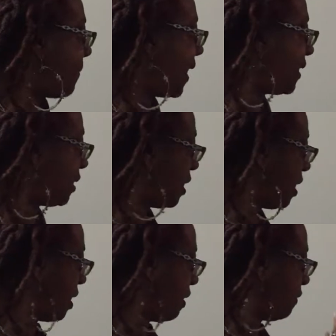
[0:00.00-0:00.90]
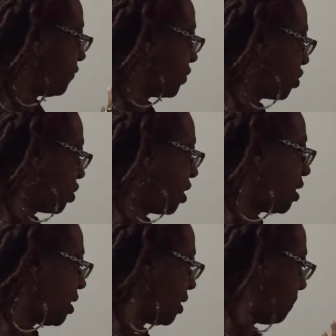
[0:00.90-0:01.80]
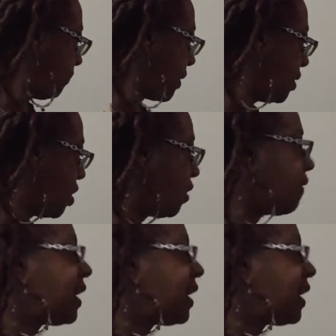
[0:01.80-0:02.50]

But for sure, the No